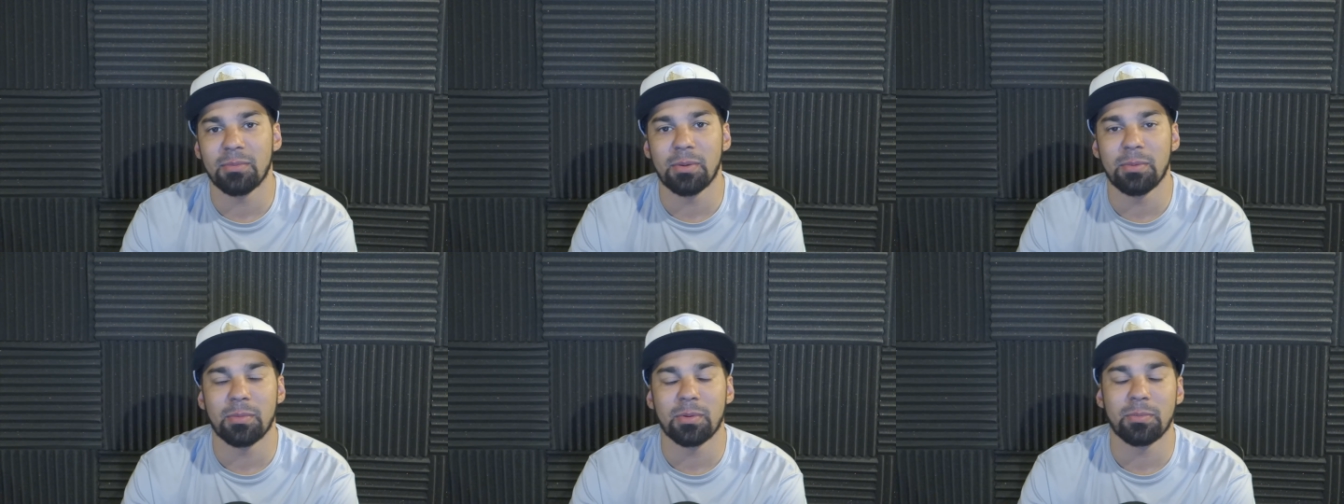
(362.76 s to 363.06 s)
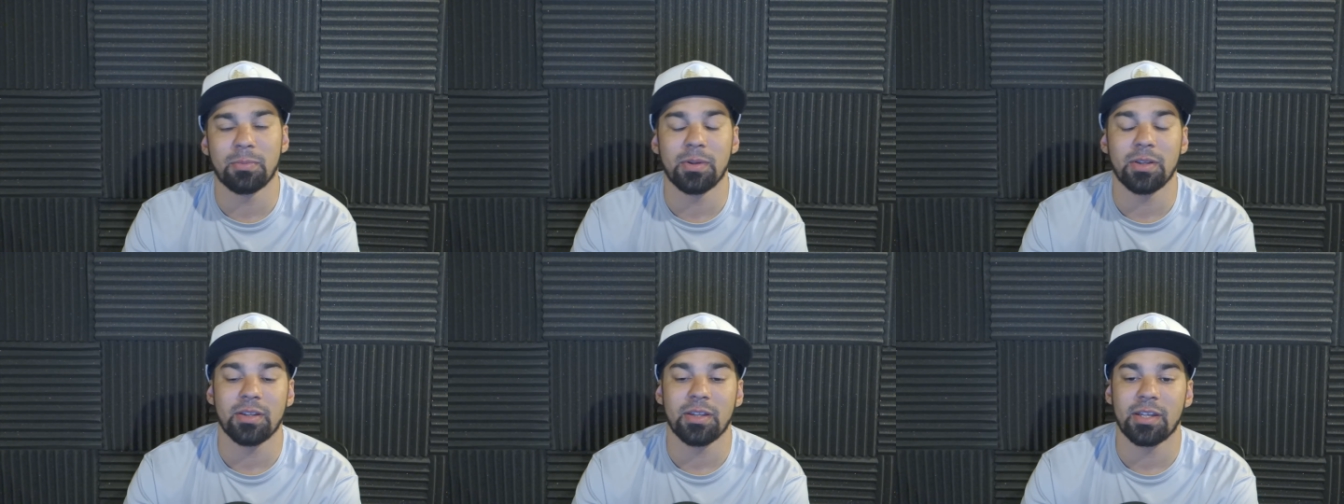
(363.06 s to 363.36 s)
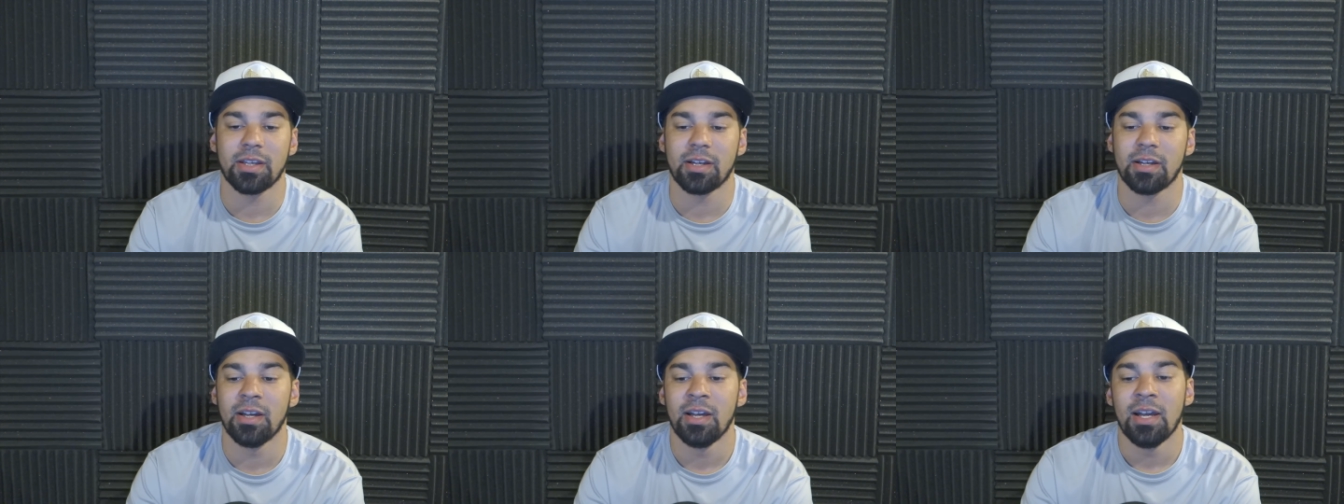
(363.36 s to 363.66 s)

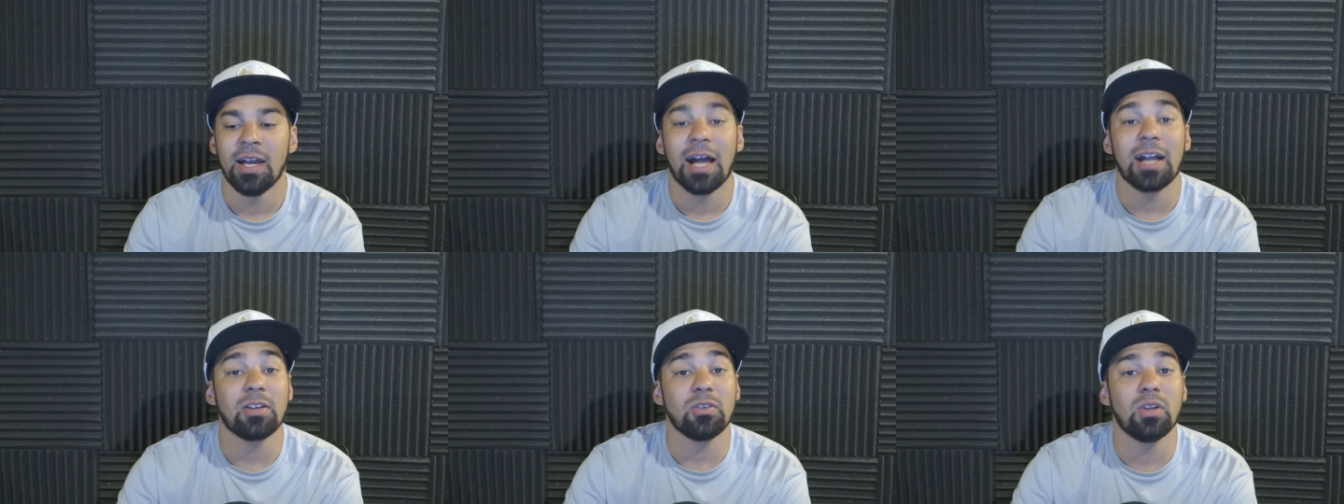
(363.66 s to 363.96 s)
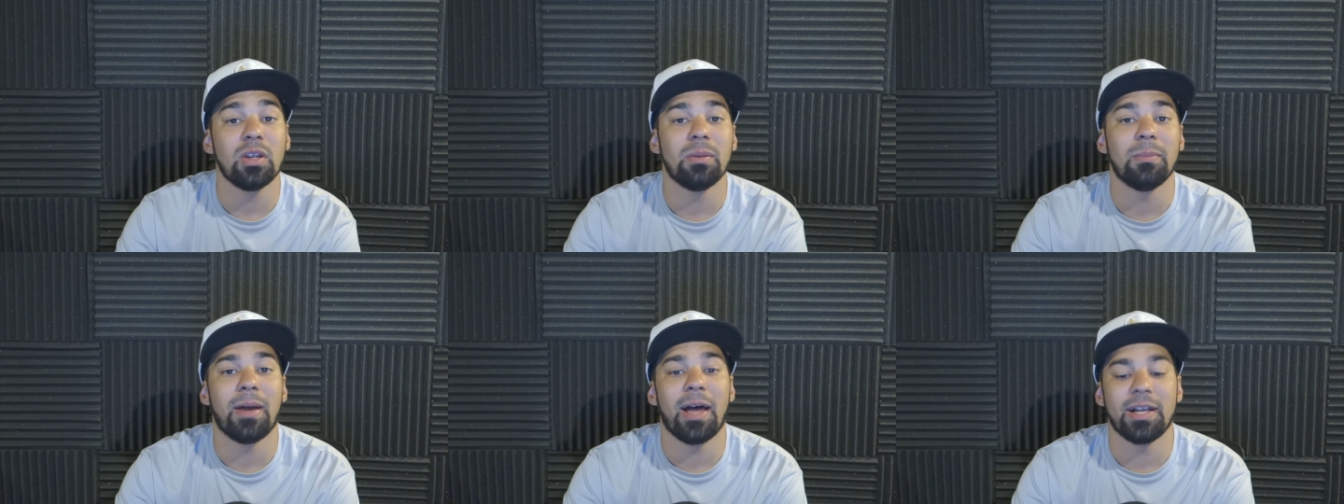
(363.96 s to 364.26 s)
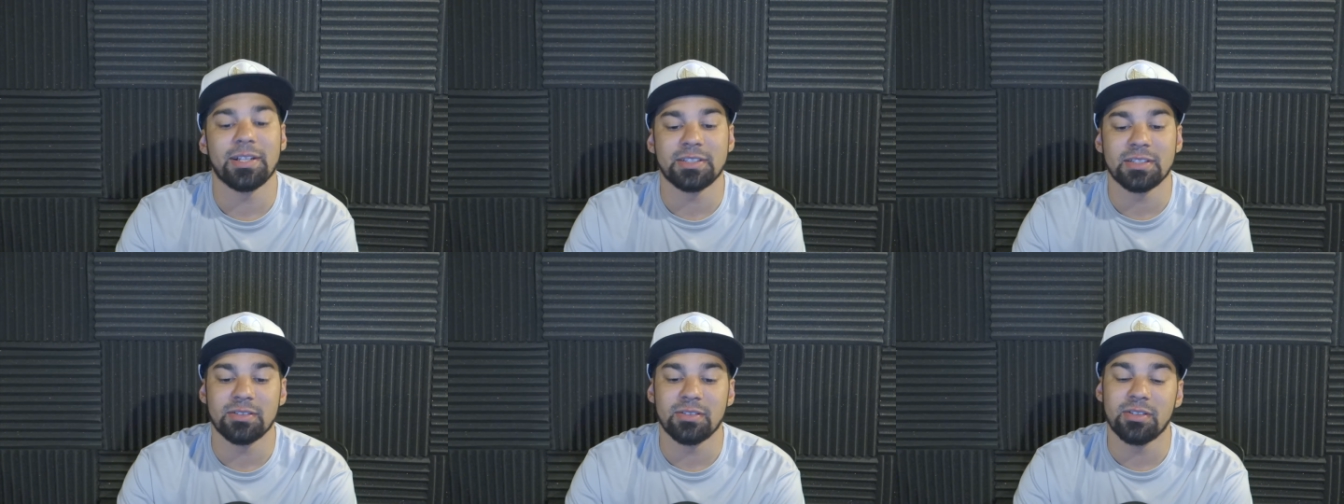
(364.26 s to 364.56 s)
memorabilia. I can only
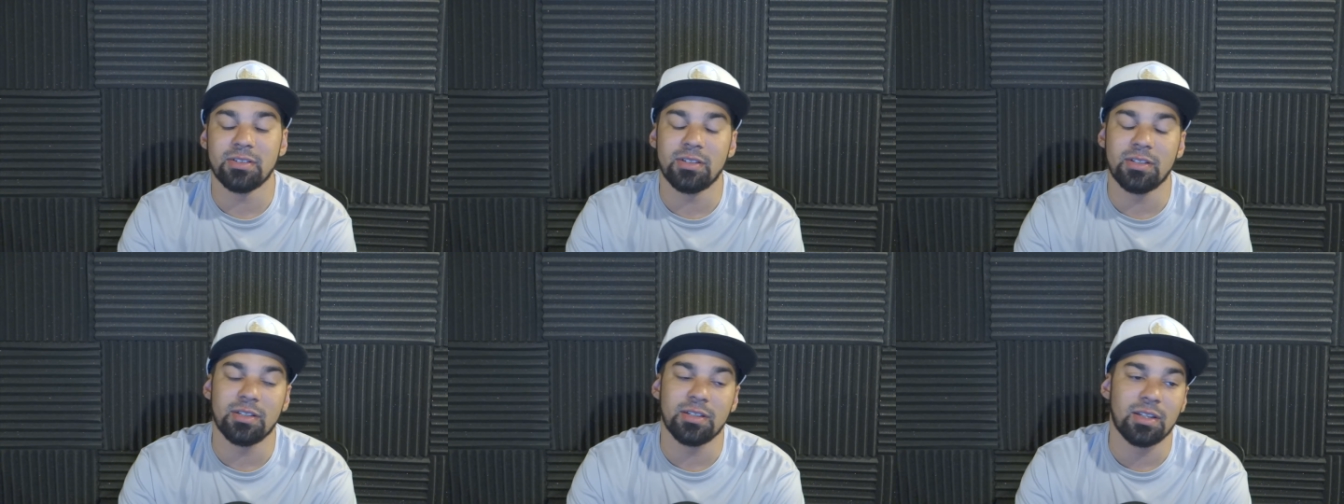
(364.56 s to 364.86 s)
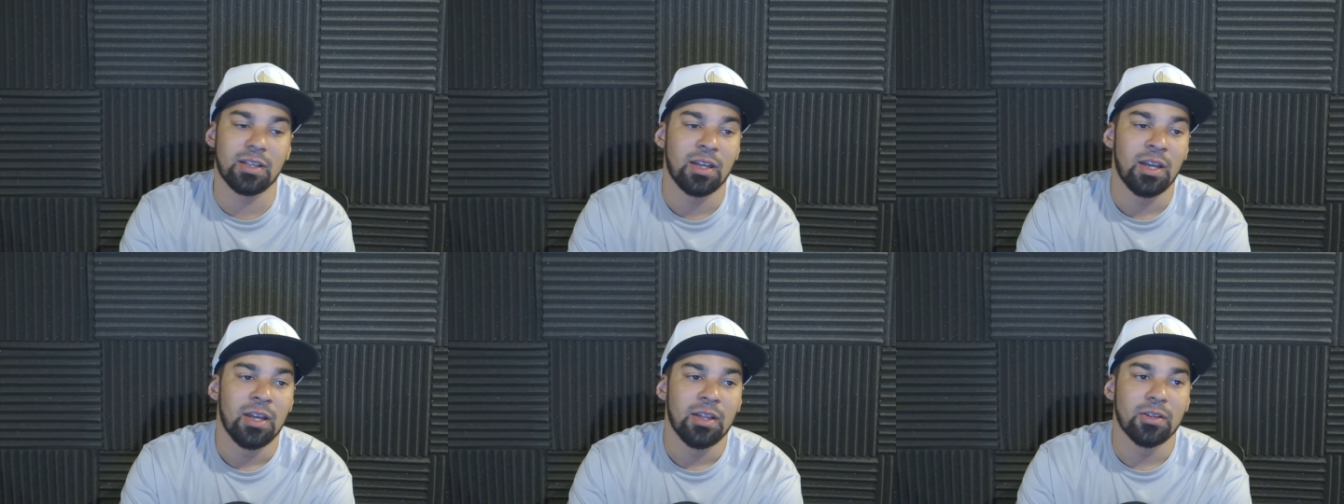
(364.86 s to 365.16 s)
imagine.